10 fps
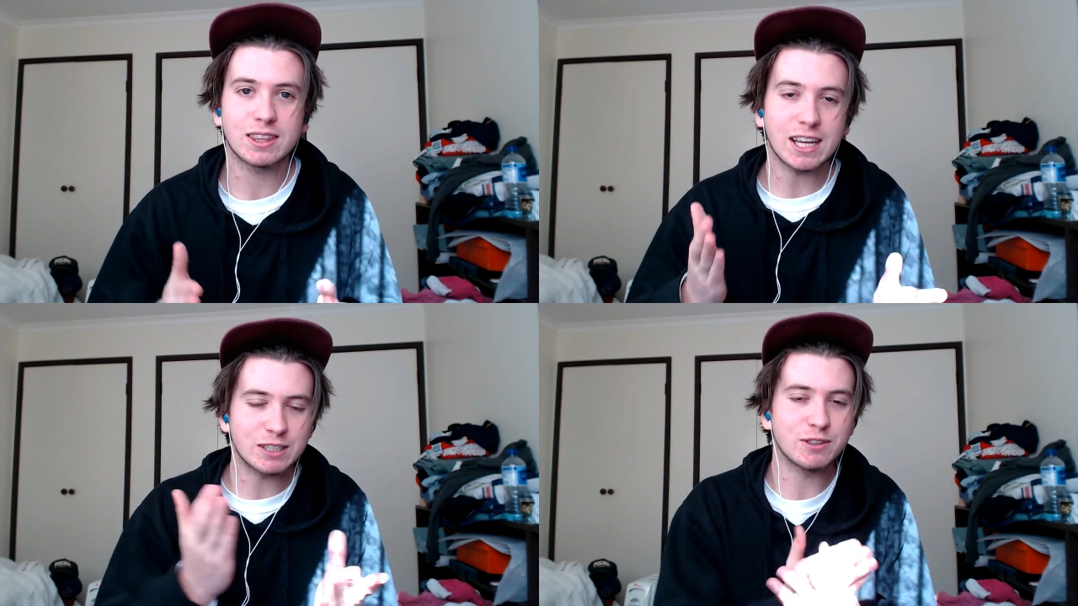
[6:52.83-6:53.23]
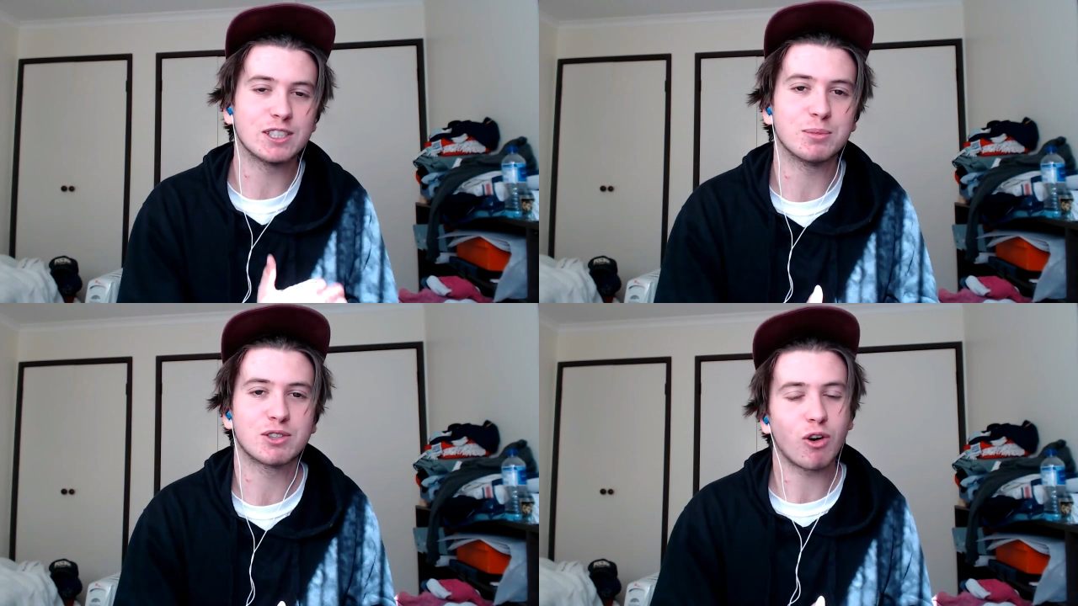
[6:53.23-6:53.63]
thanks for
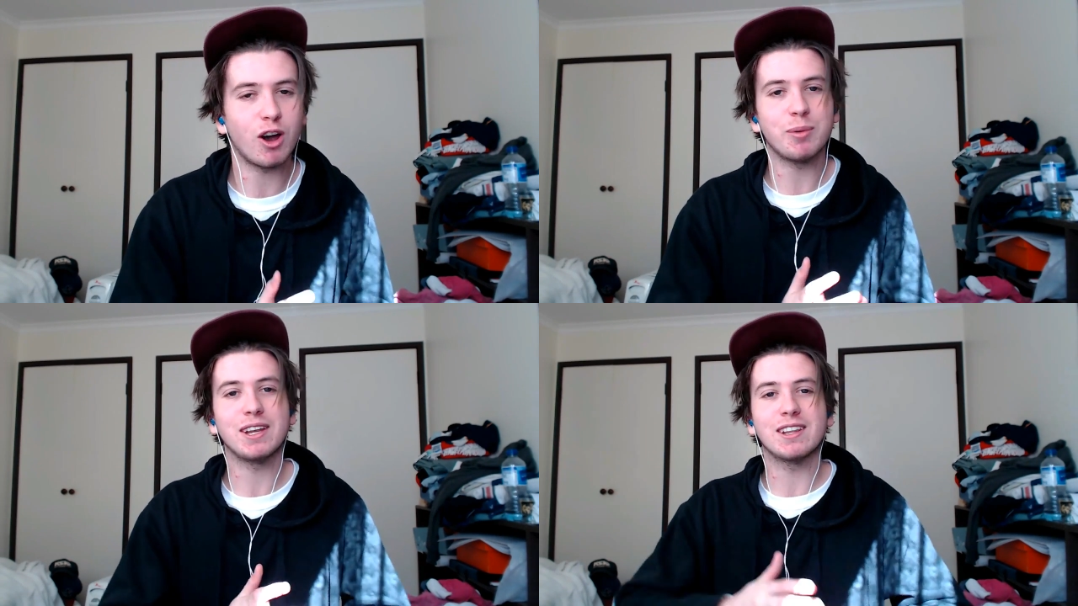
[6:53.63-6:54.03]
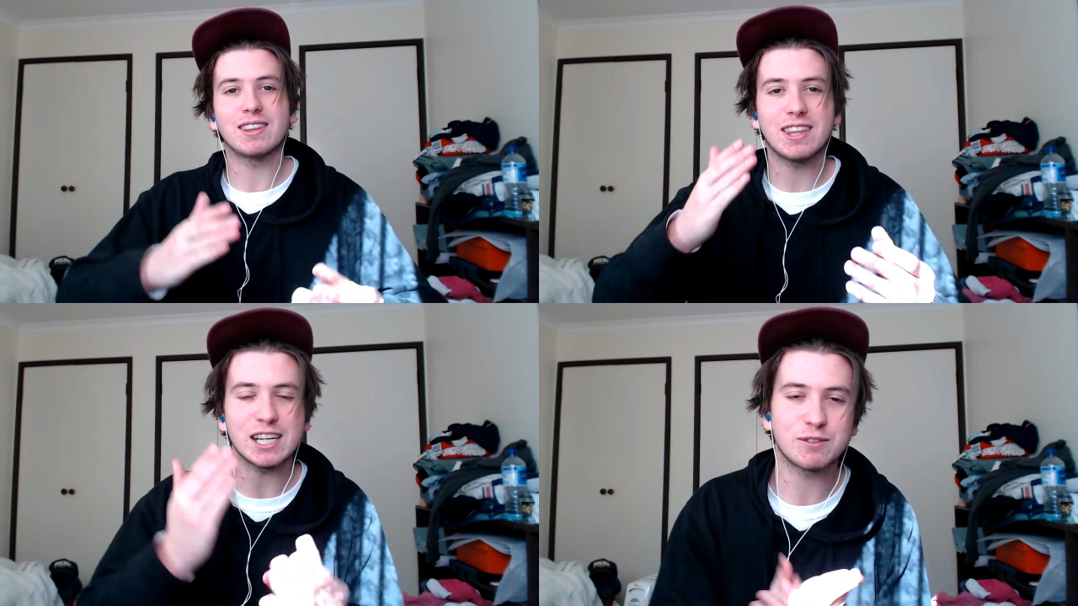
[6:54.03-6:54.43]
subscribing,
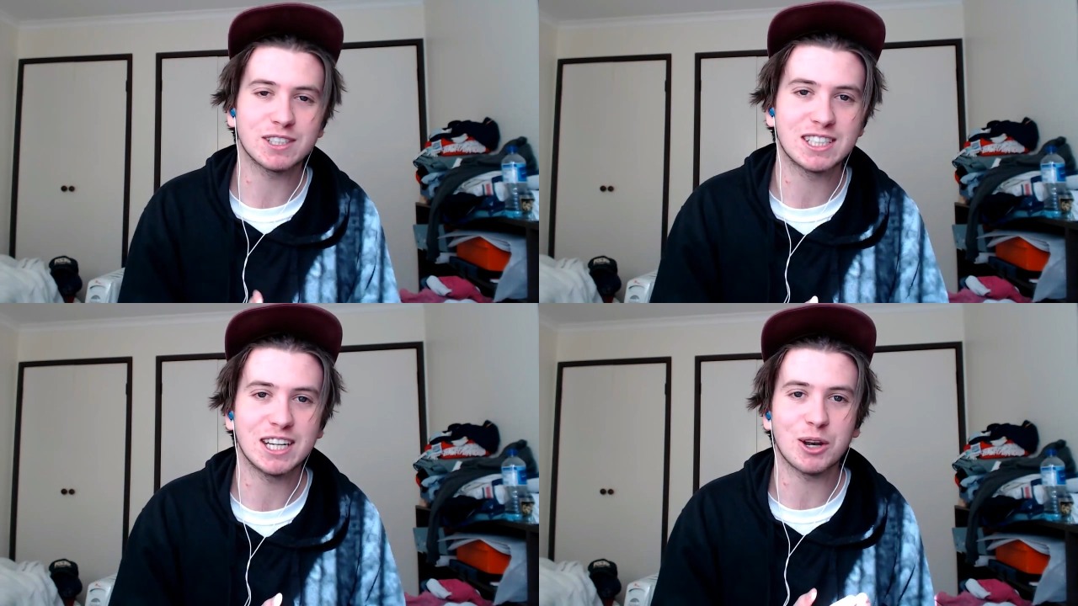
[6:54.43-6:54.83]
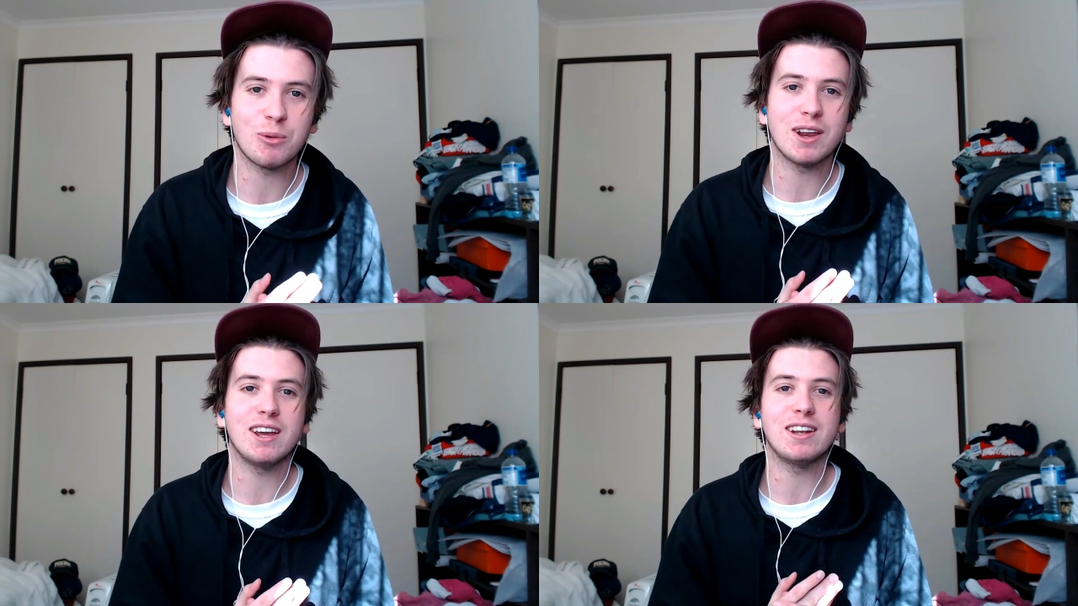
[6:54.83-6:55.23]
thanks for sticking
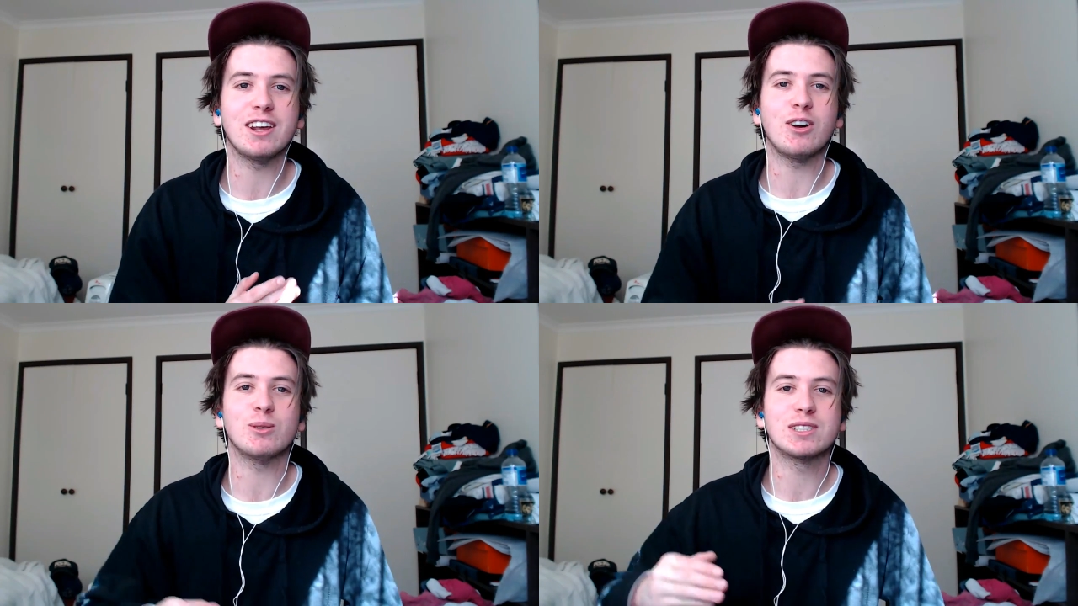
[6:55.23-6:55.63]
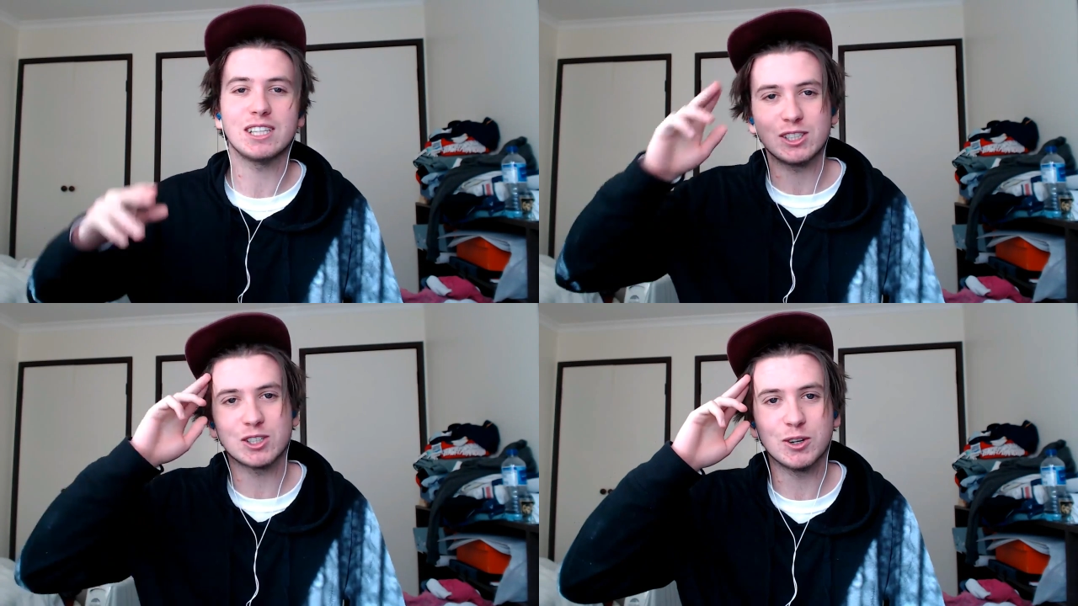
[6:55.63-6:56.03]
around, and I'll
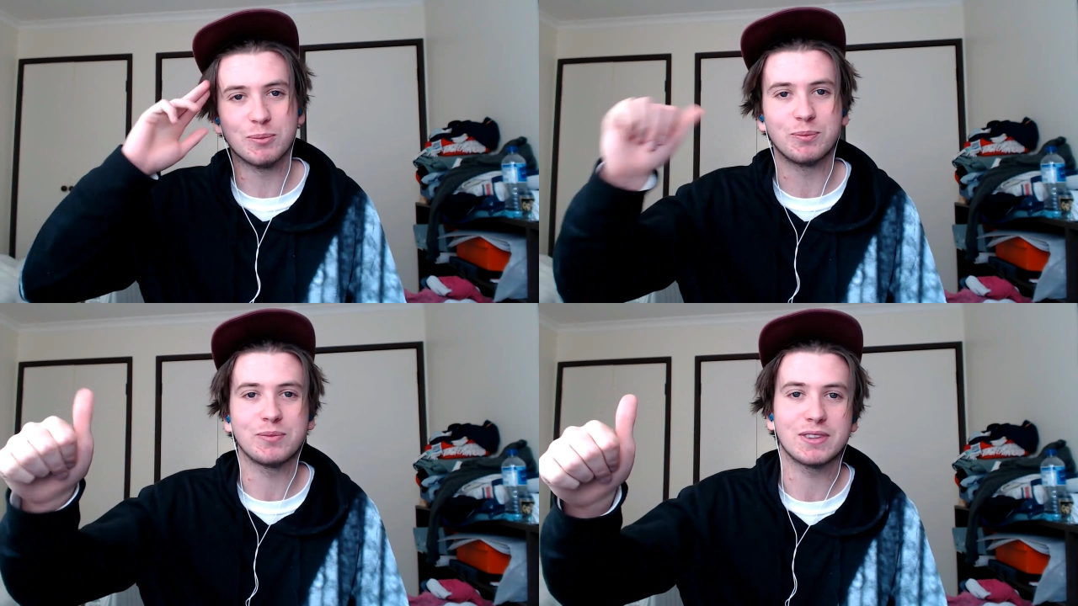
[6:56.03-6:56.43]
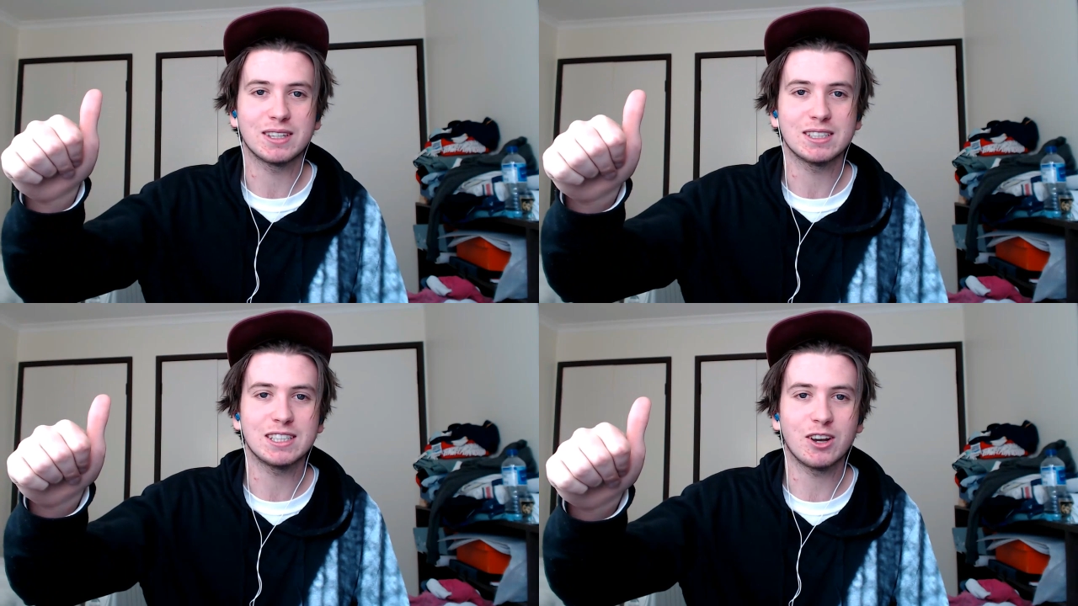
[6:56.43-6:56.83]
see you soon.
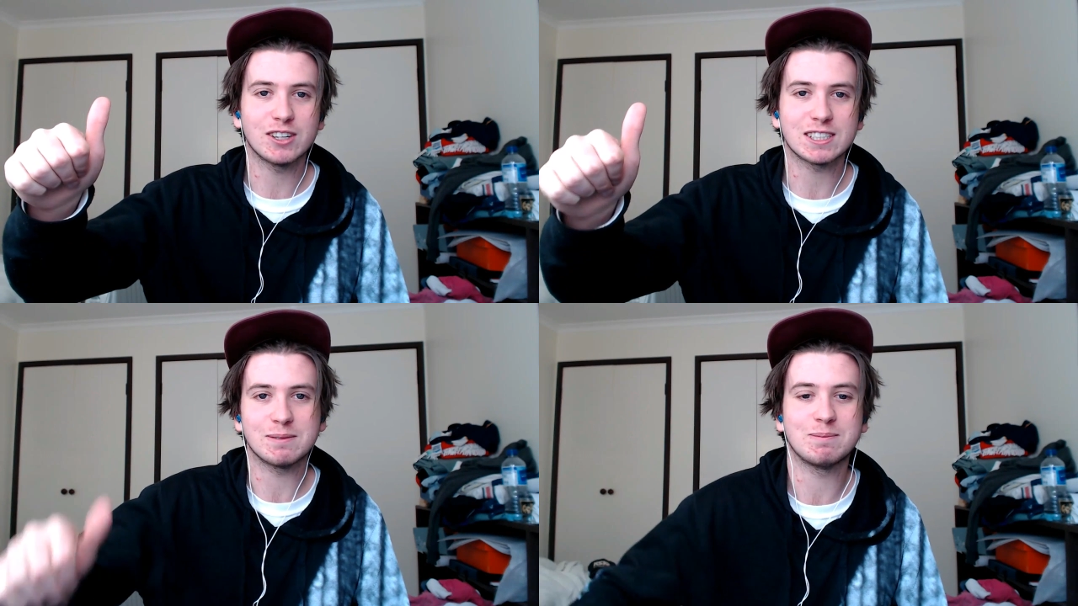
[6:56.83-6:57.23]
See you guys.